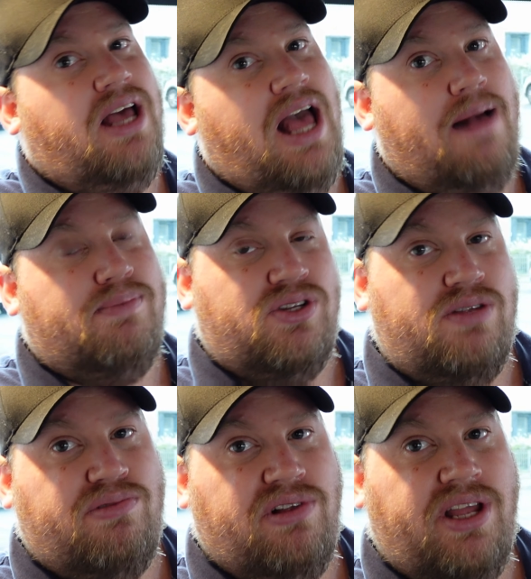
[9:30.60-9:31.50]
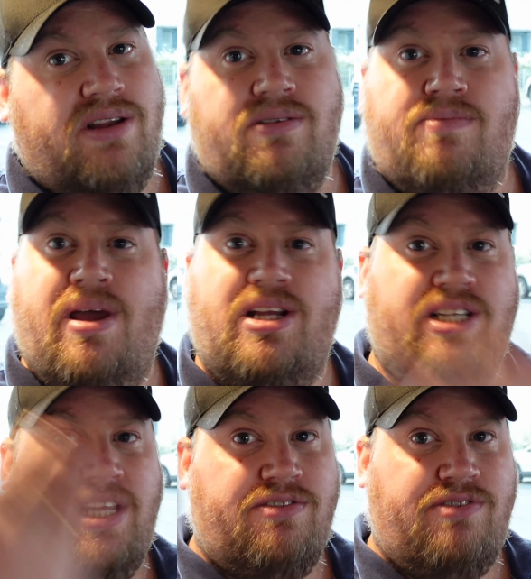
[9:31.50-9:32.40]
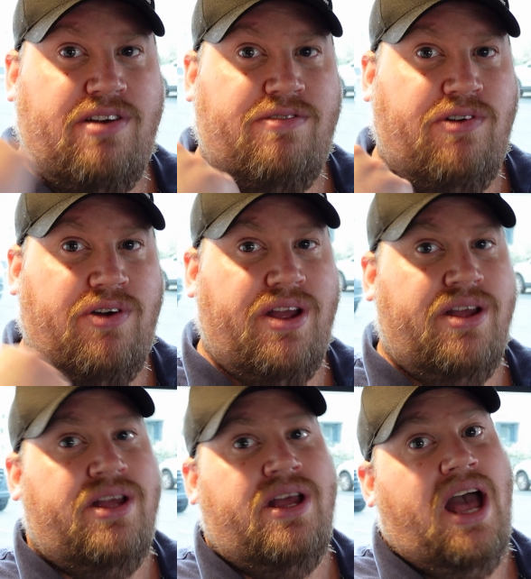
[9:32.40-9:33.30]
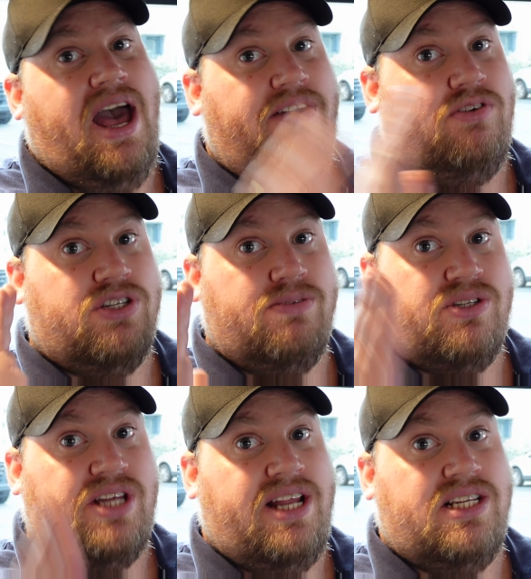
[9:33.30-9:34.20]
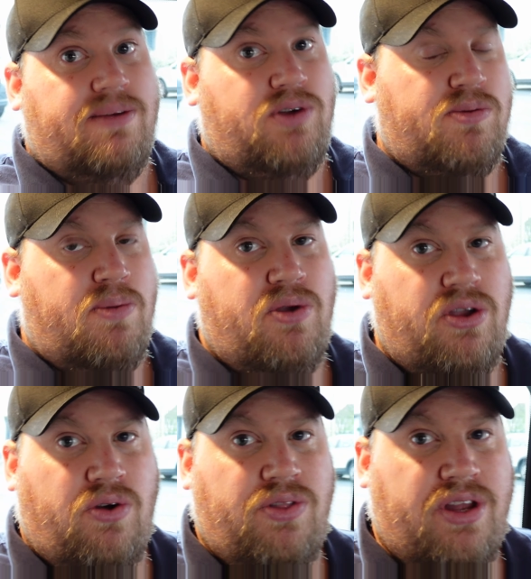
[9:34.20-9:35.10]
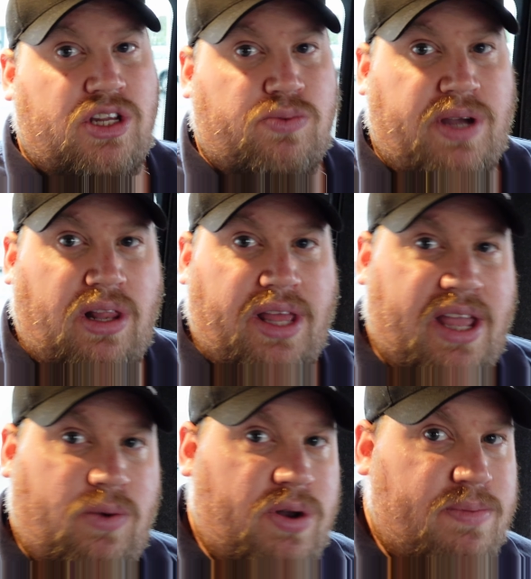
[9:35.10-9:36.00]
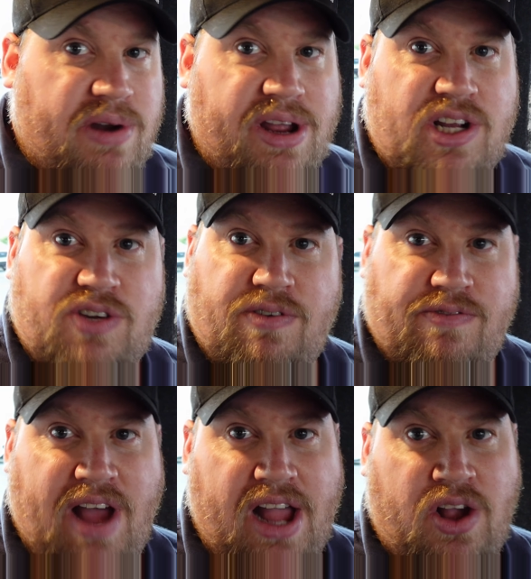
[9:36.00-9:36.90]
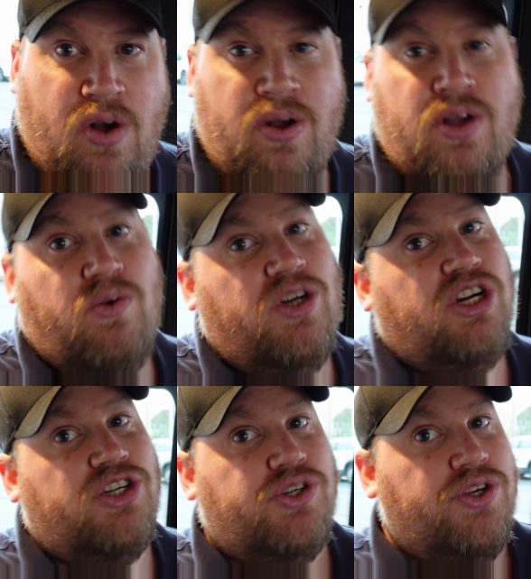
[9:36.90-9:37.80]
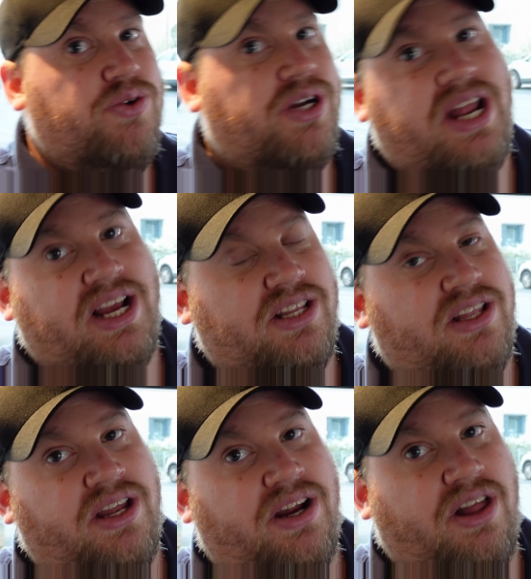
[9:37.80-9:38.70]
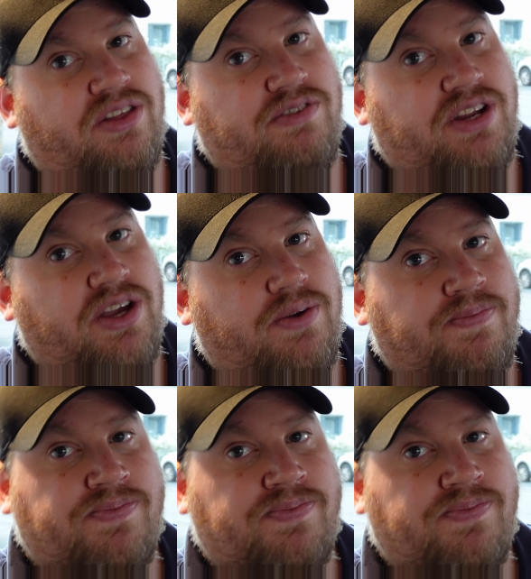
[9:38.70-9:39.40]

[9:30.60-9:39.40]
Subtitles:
Absolutely brilliant. Managed to get the front for it, and I've got some sides that I'm going to be putting on there as well, like windbreakers from Vango, which I'll show you in another video.